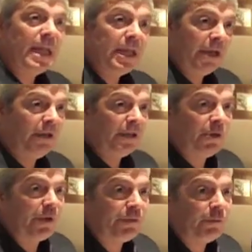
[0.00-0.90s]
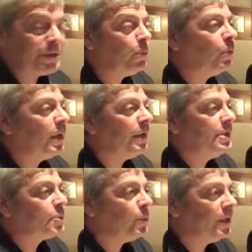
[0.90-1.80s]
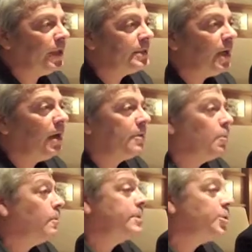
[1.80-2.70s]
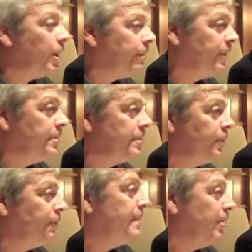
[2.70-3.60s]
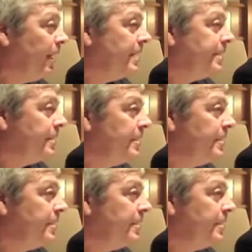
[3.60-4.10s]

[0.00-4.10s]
Here you have the reason why these wines are the world's champion of minerality.